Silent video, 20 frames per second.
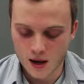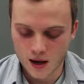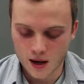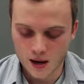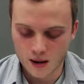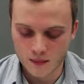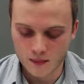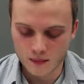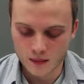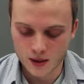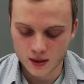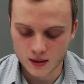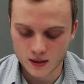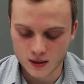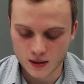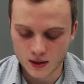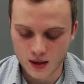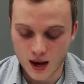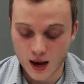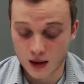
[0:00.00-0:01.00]

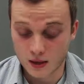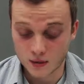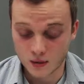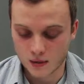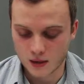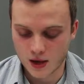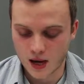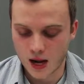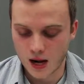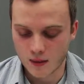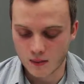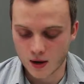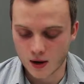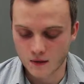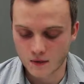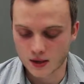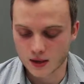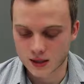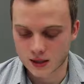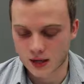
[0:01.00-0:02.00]
The actual name
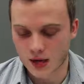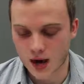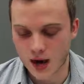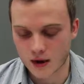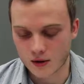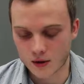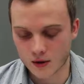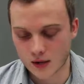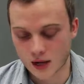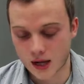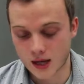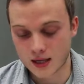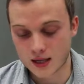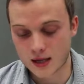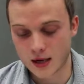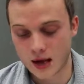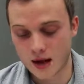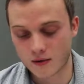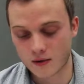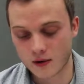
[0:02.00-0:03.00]
of the stock or the
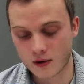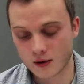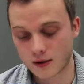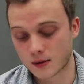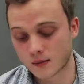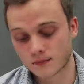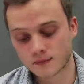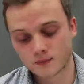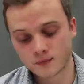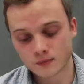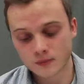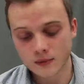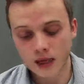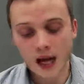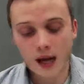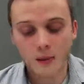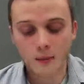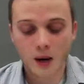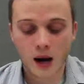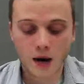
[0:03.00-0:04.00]
ETF is
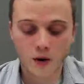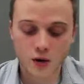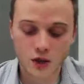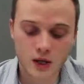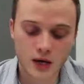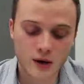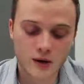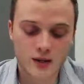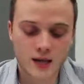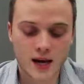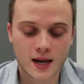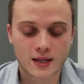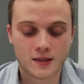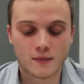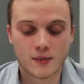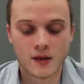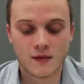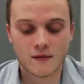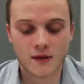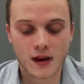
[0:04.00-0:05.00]
PowerShares
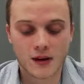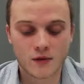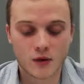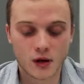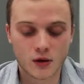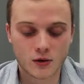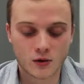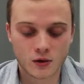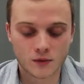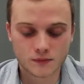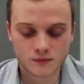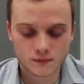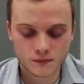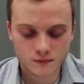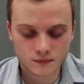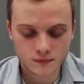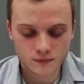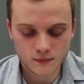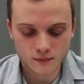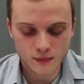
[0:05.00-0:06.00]
S&P 500
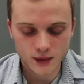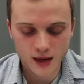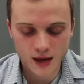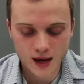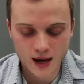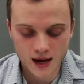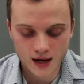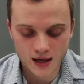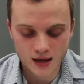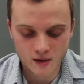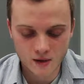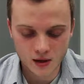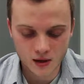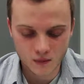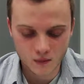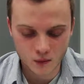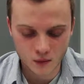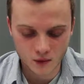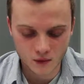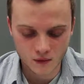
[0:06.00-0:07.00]
High
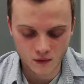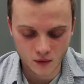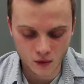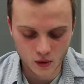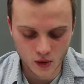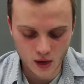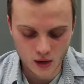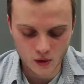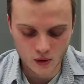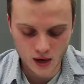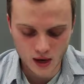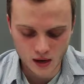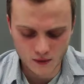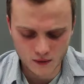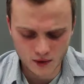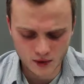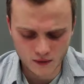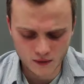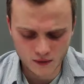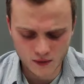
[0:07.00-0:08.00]
Dividend Portfolio, and I
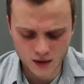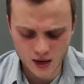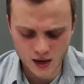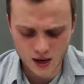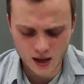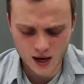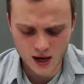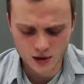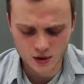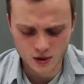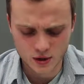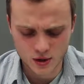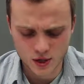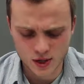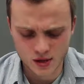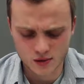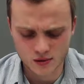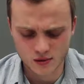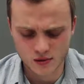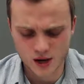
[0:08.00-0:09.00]
believe they actually
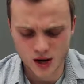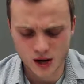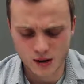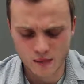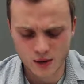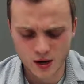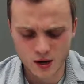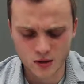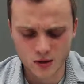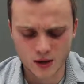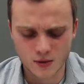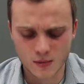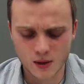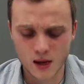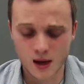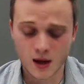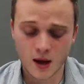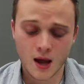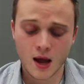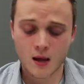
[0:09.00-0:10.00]
changed their name. It used to
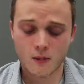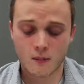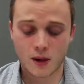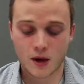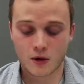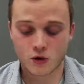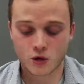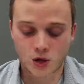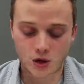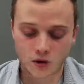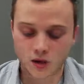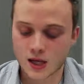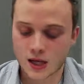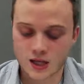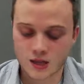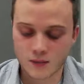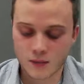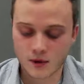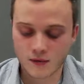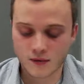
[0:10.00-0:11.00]
be PowerShares
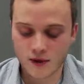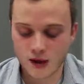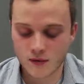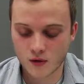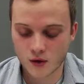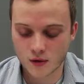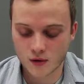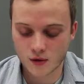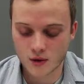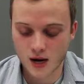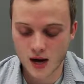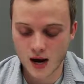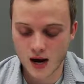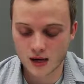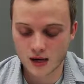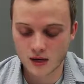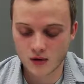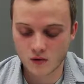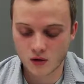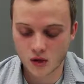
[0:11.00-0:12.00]
S&P 500
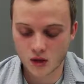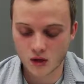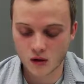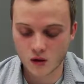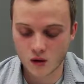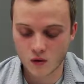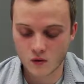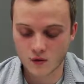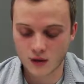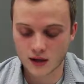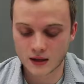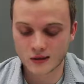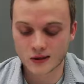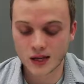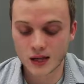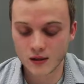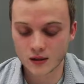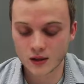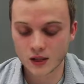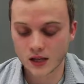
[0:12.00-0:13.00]
High Dividend Low
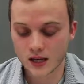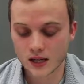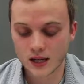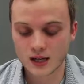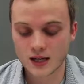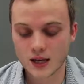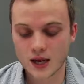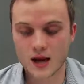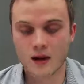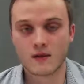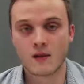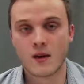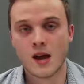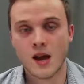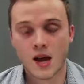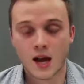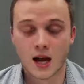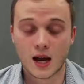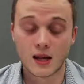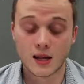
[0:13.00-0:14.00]
Volatility ETF,
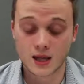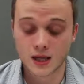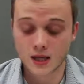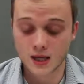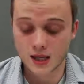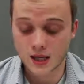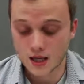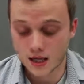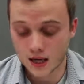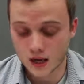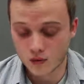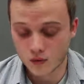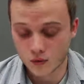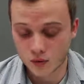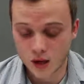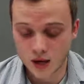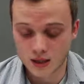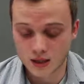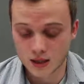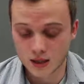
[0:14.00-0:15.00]
and this ETF
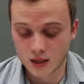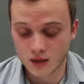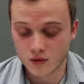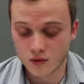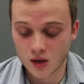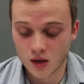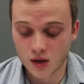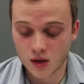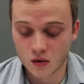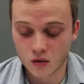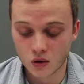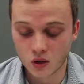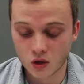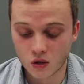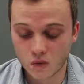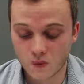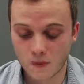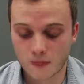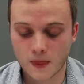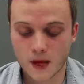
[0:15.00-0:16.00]
tracks a dividend
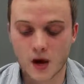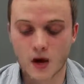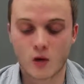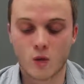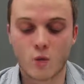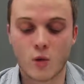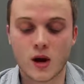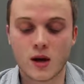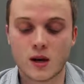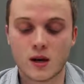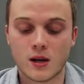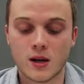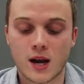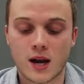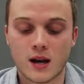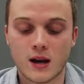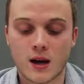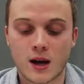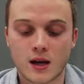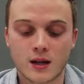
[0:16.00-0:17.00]
yielded weighted
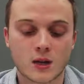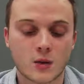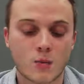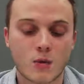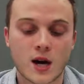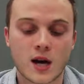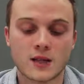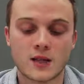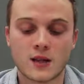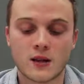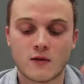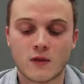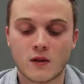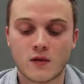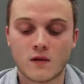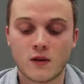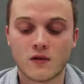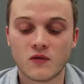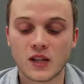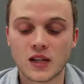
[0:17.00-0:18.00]
index comprising of the
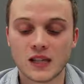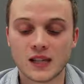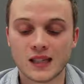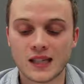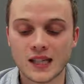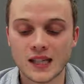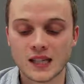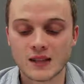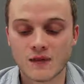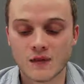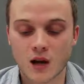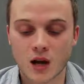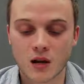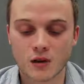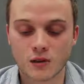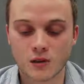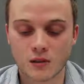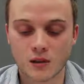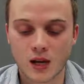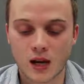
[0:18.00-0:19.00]
50 least
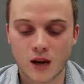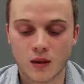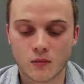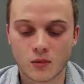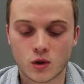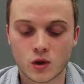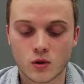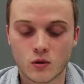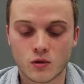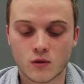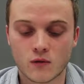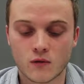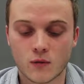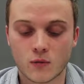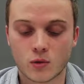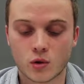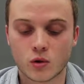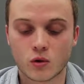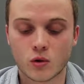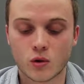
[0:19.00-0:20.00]
volatile names chosen
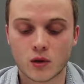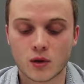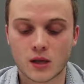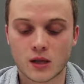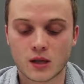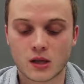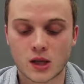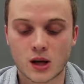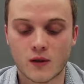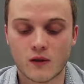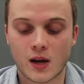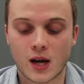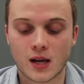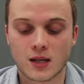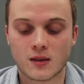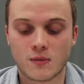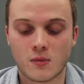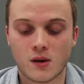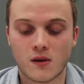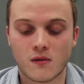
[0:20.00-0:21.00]
from a short list of
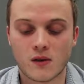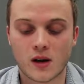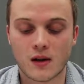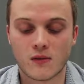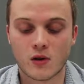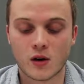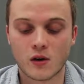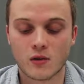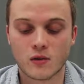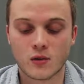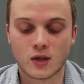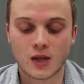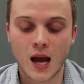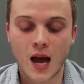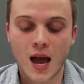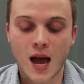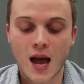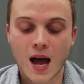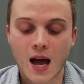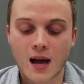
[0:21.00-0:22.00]
S&P 500's
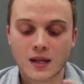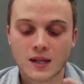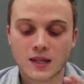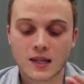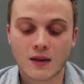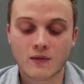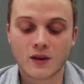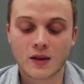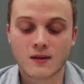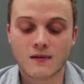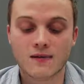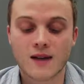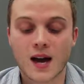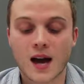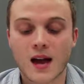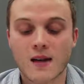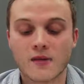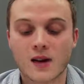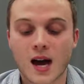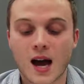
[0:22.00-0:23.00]

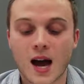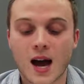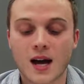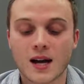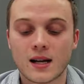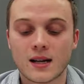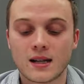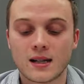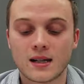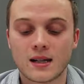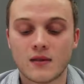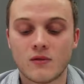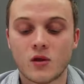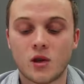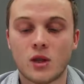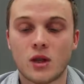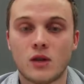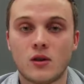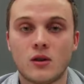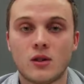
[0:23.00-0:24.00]
75 highest
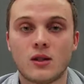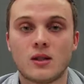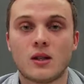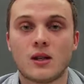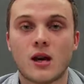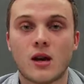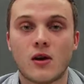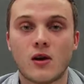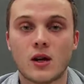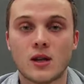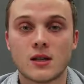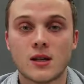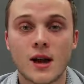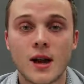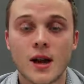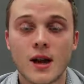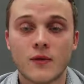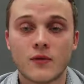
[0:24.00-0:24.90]
dividend yielding securities.